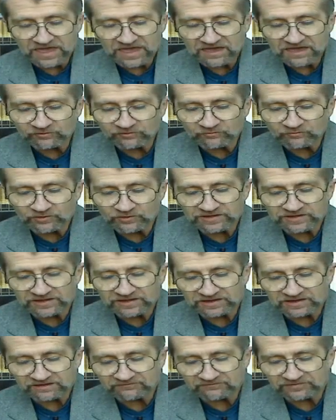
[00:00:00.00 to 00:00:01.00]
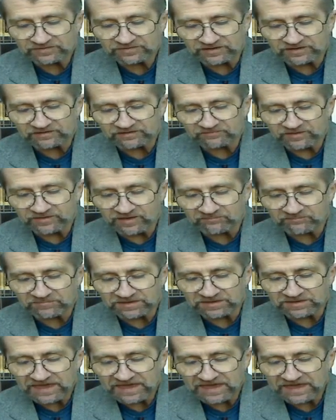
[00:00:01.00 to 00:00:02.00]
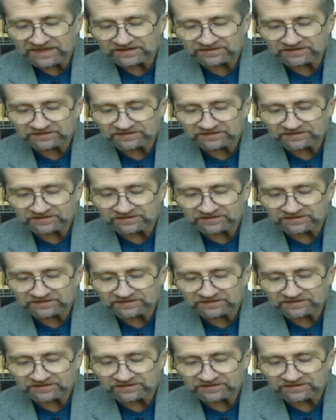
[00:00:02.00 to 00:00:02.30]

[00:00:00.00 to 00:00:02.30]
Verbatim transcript: Everyone that loveth him that begat,